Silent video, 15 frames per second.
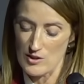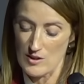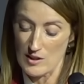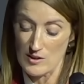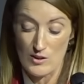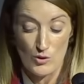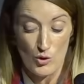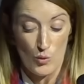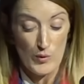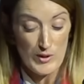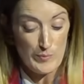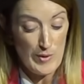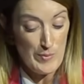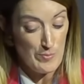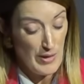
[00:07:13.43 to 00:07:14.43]
doesn't always
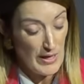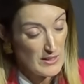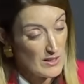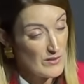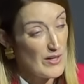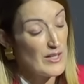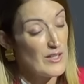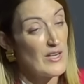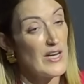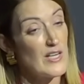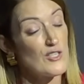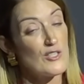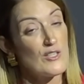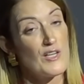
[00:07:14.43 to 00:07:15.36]
mean better regulation.